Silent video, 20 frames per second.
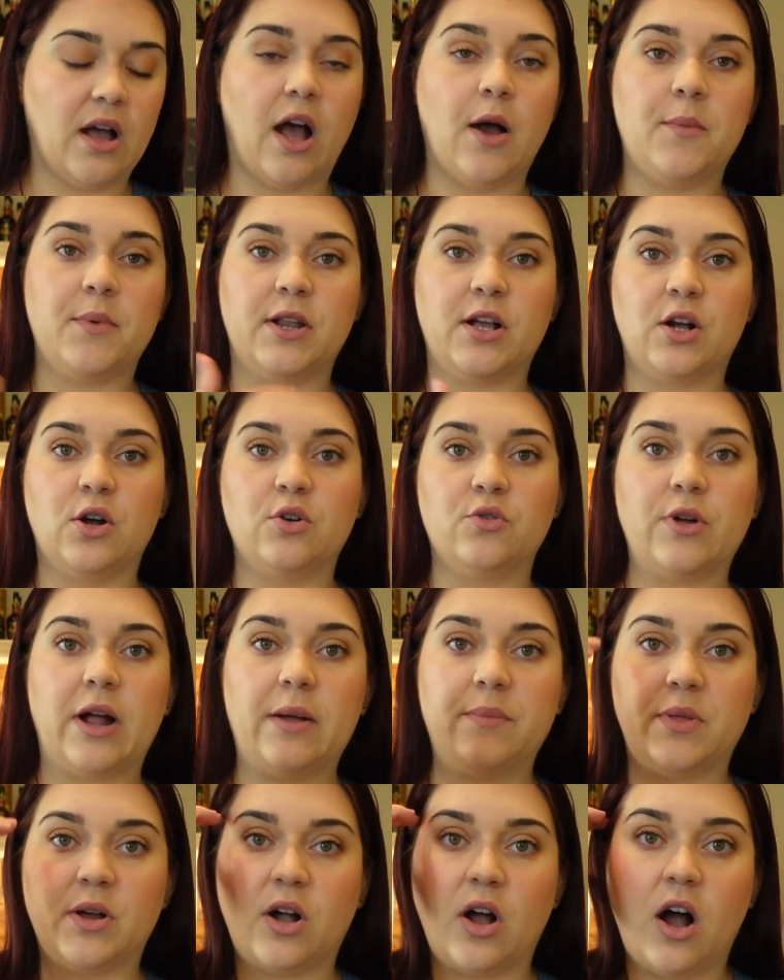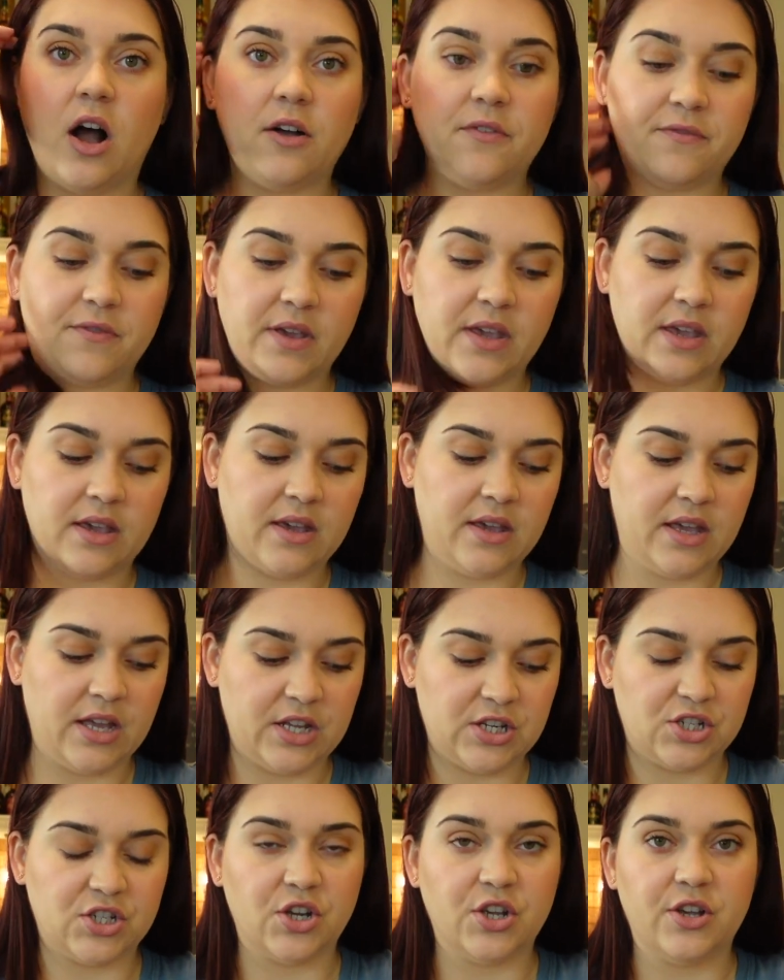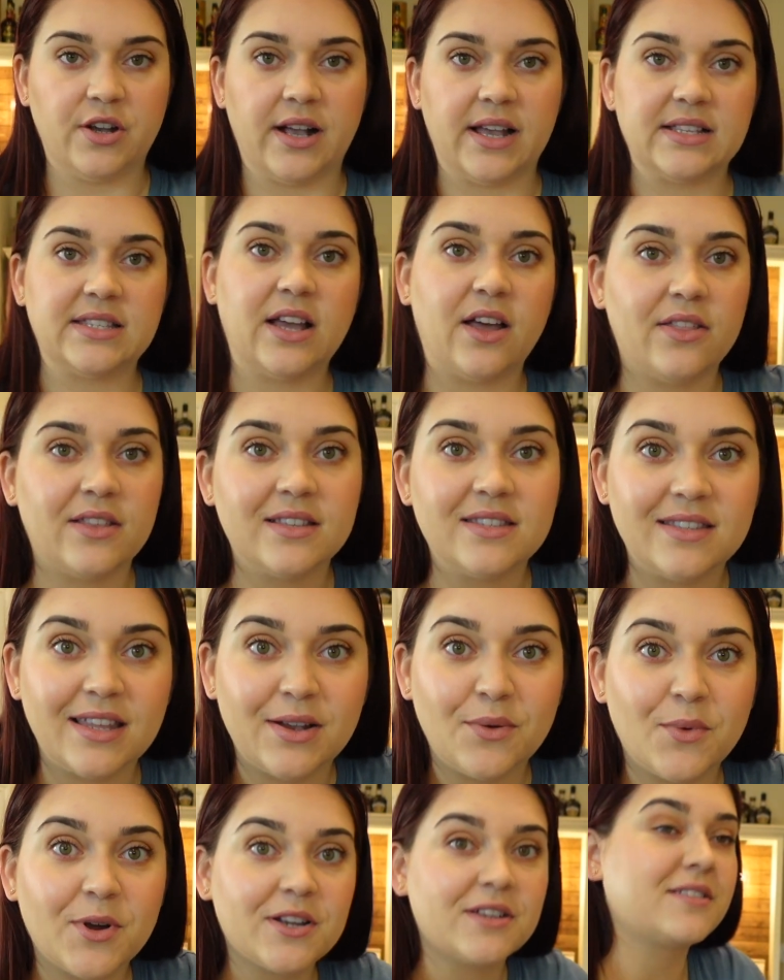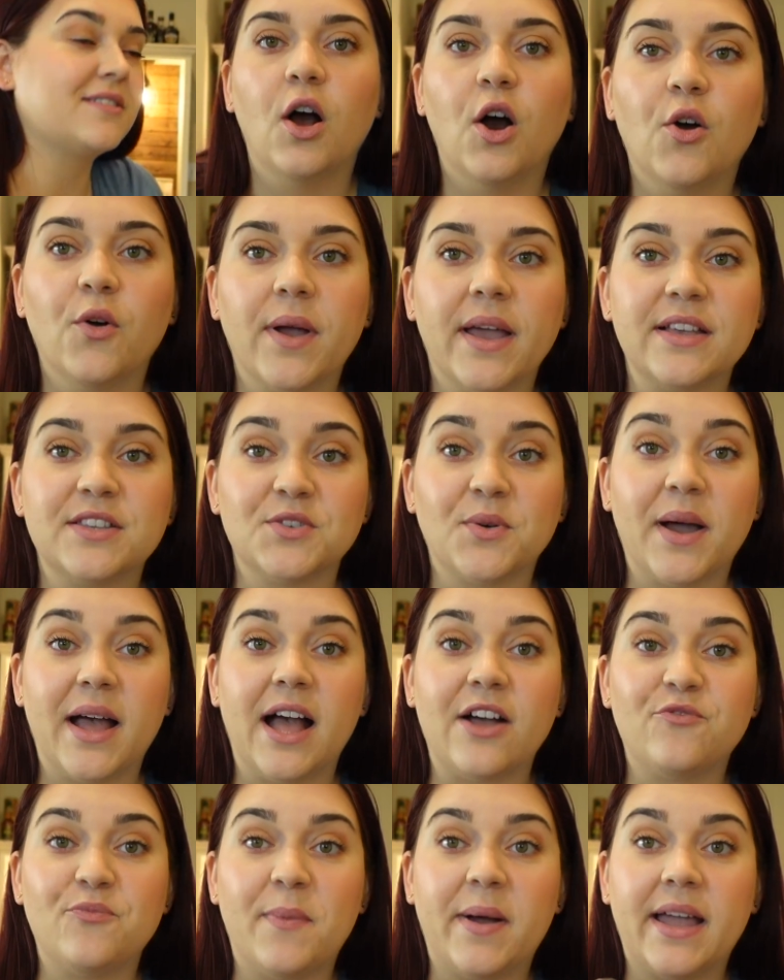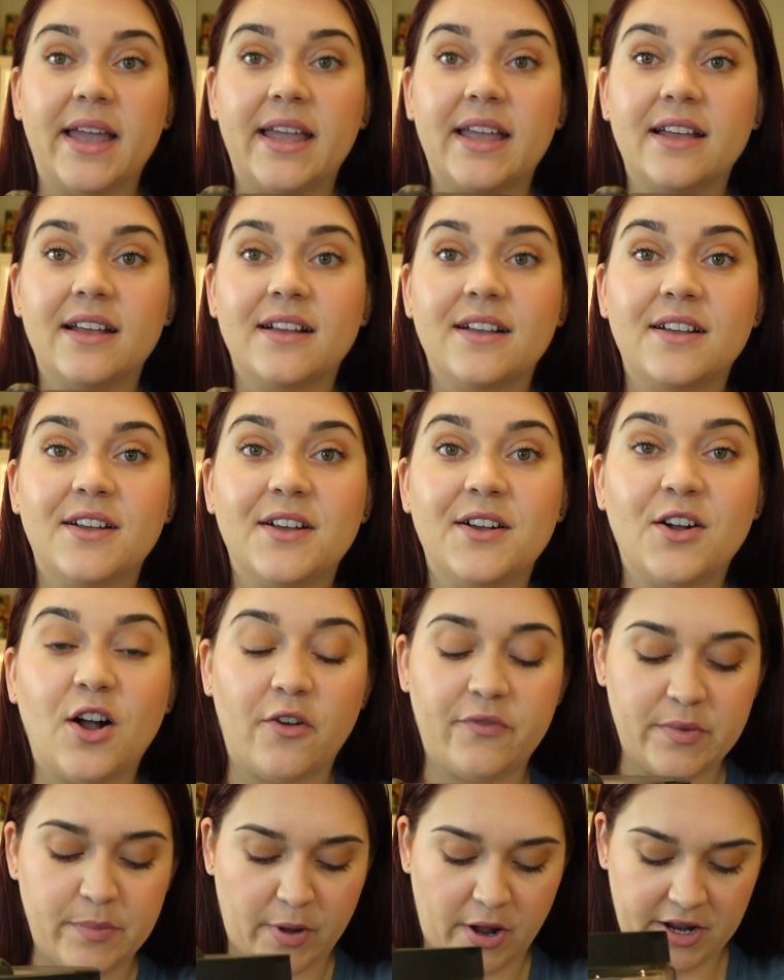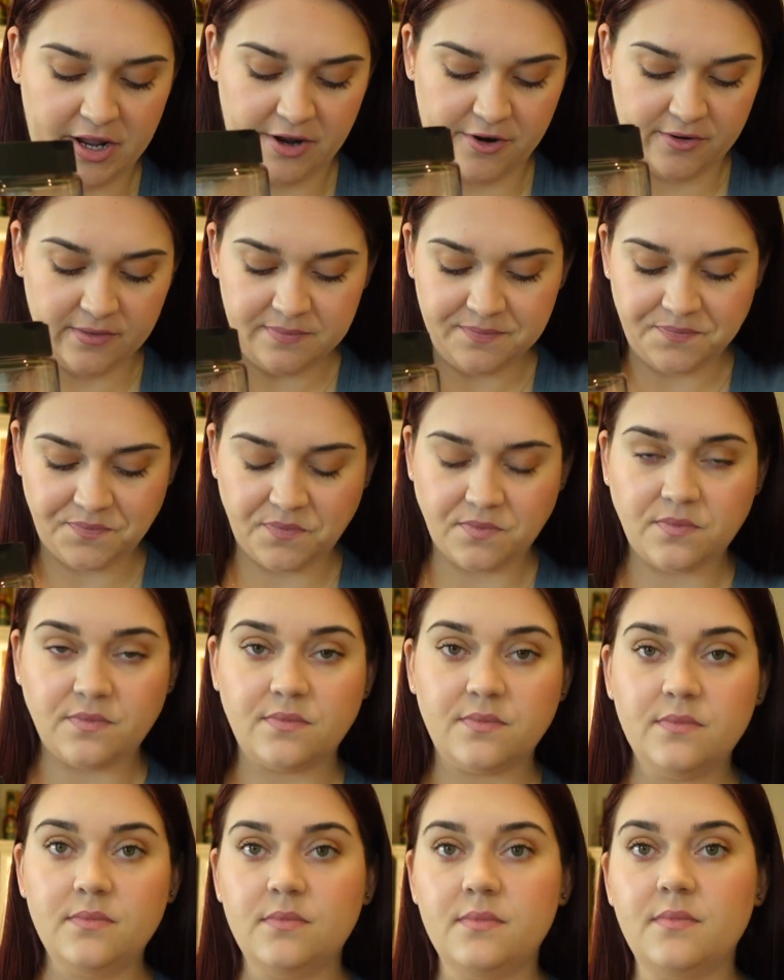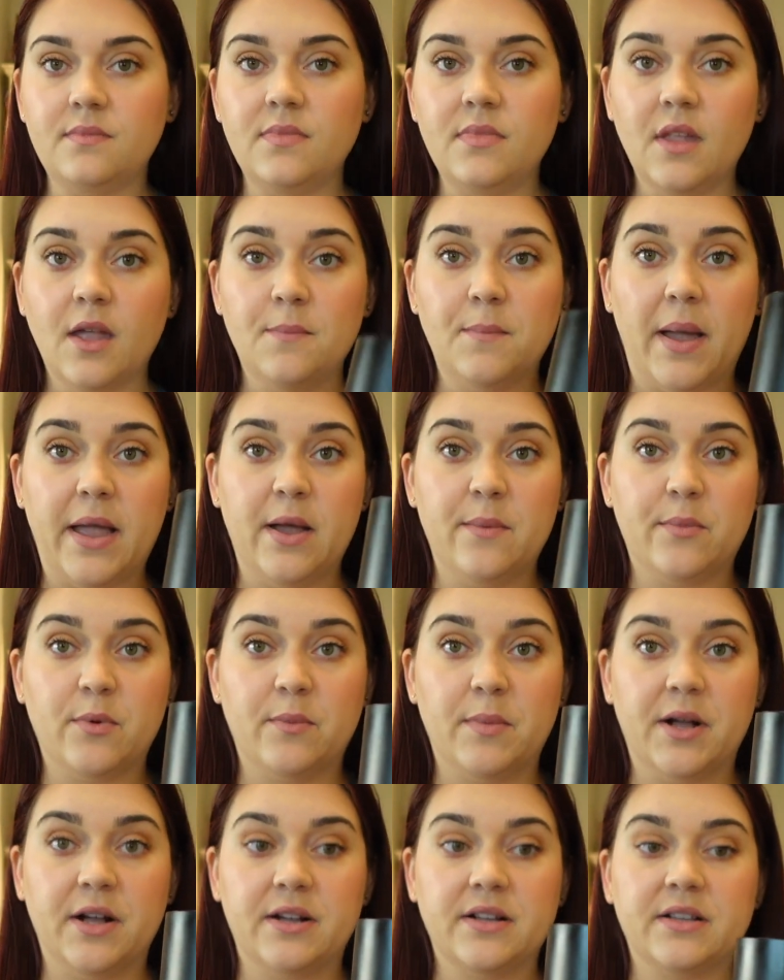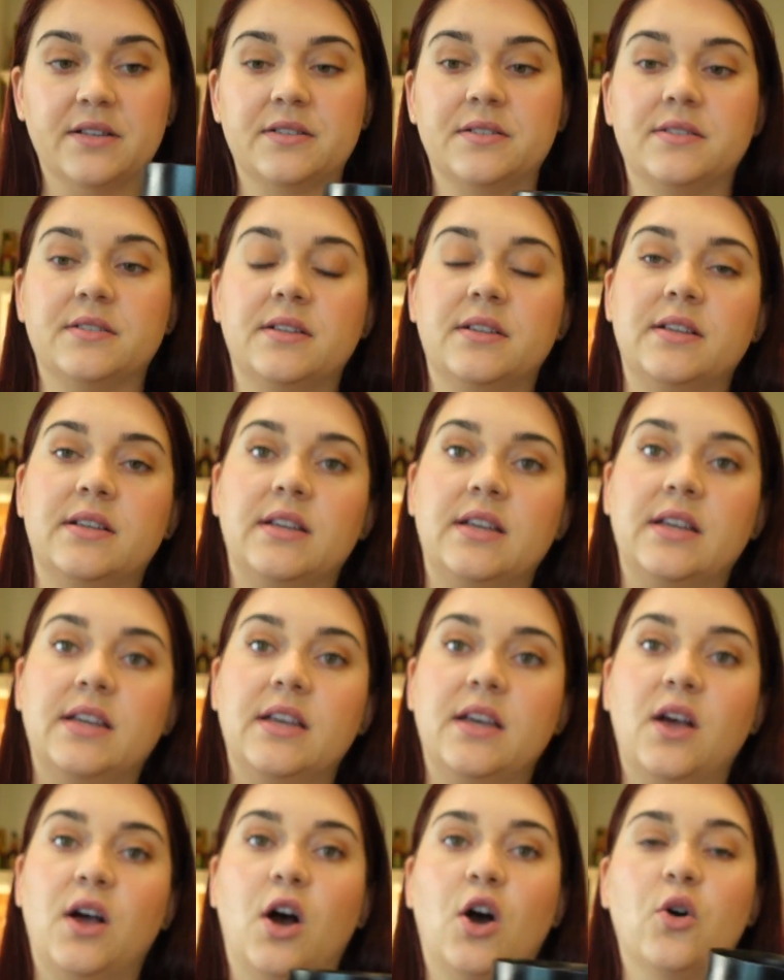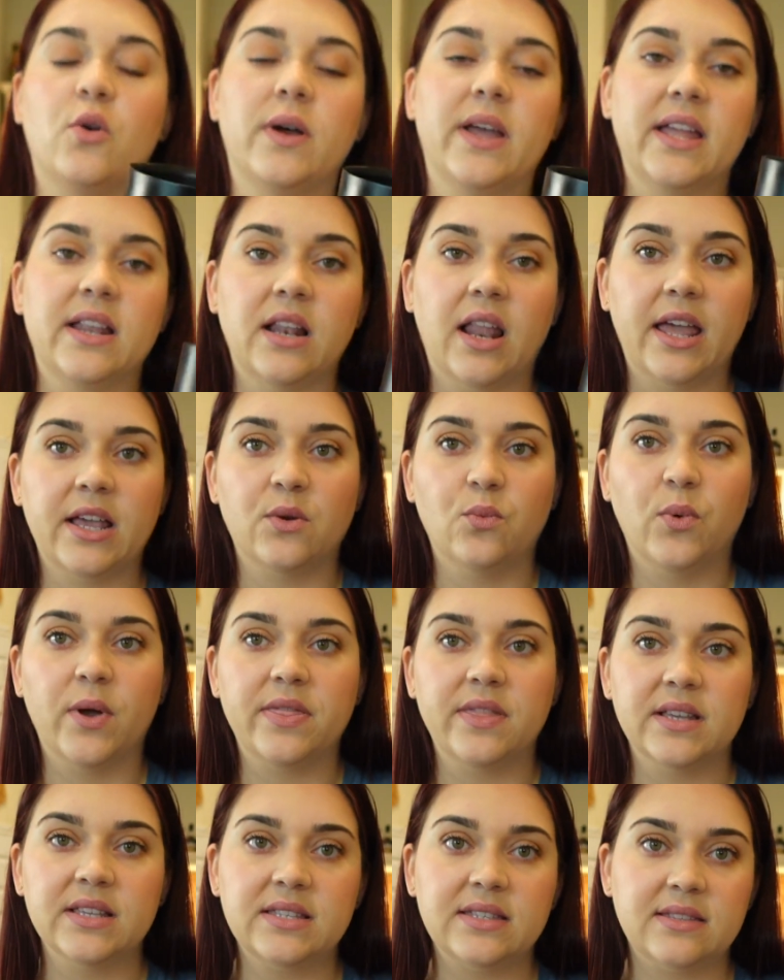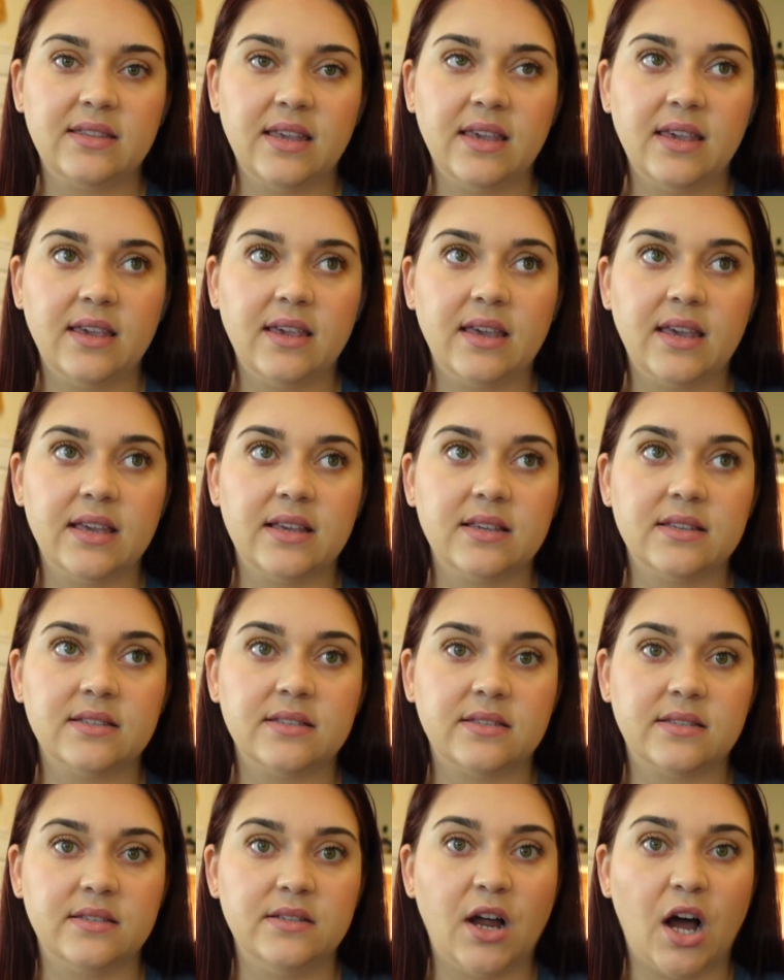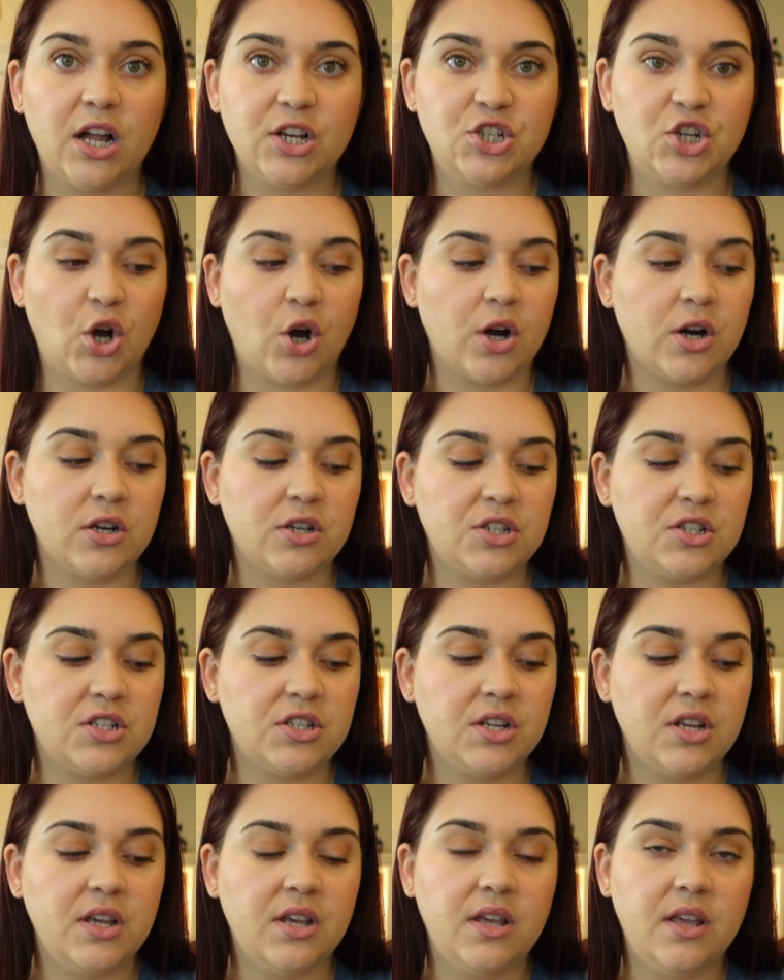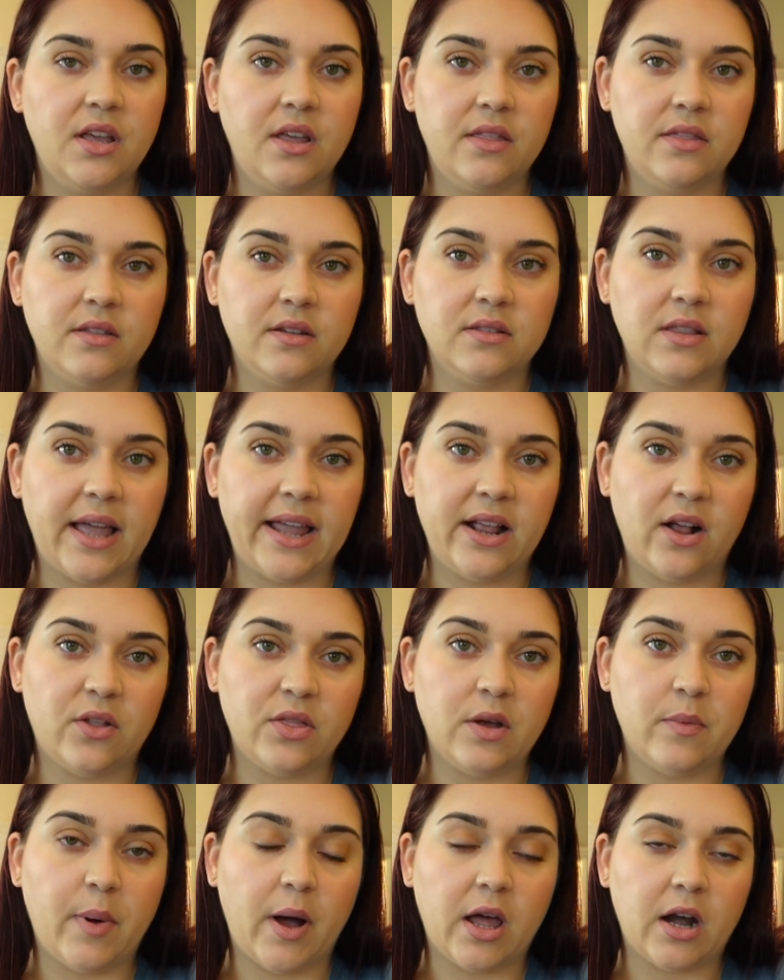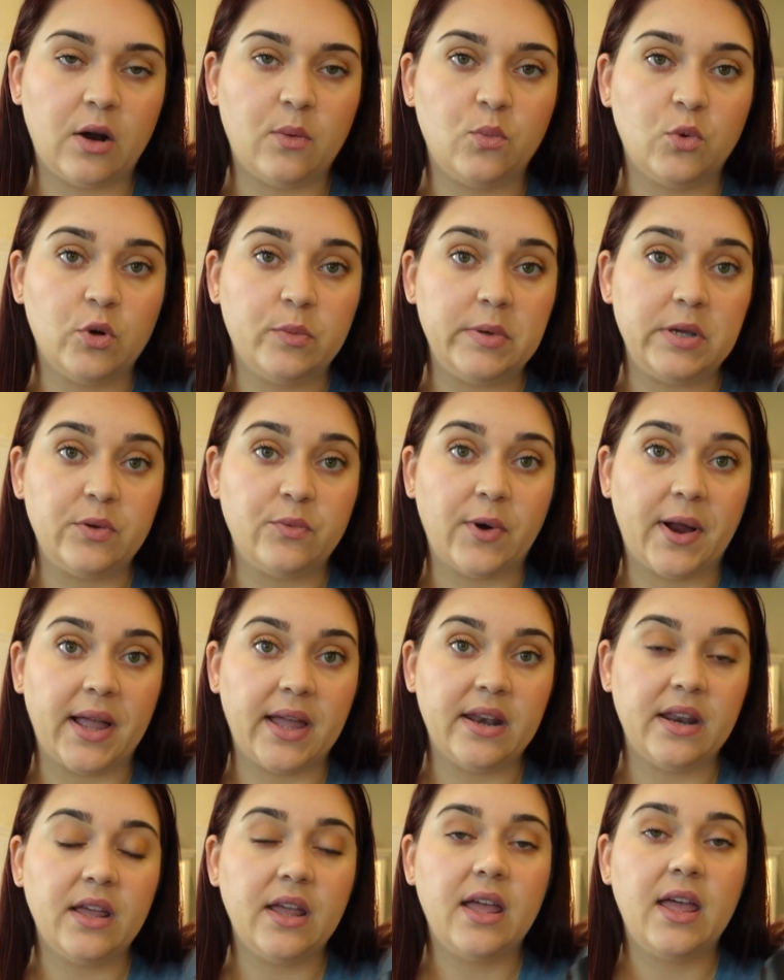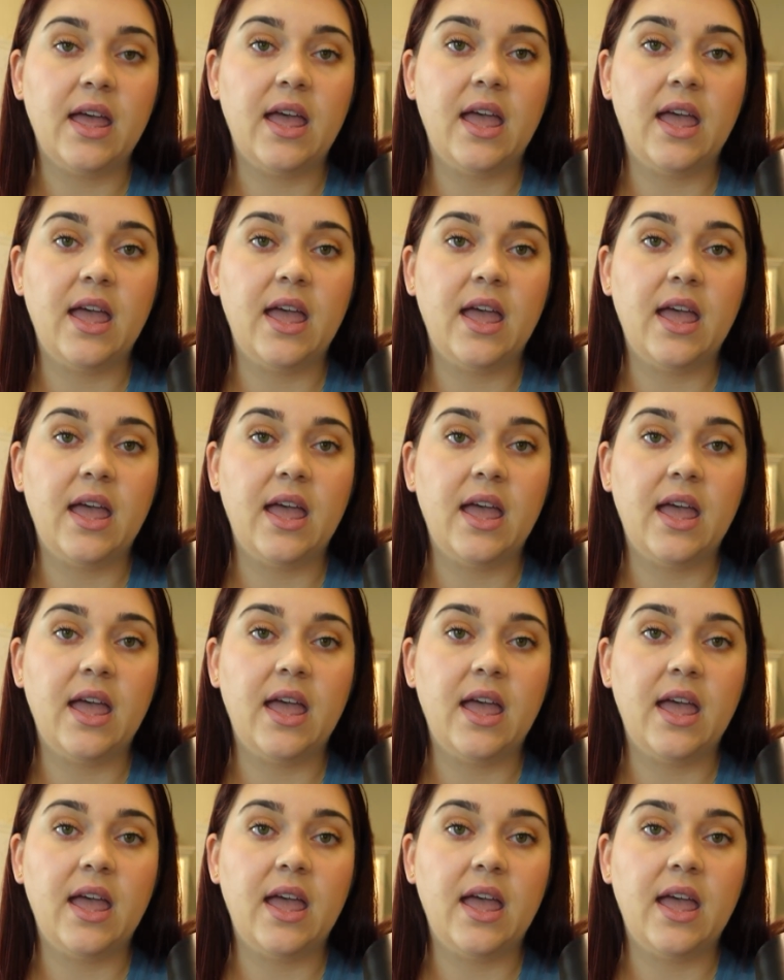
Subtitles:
I'm gonna go grab the coffee and show you guys how this thing works. Okay, so I have my coffee pot here, my Ember mug. Oh, and like when this thing is not charged, the light on the bottom will be red.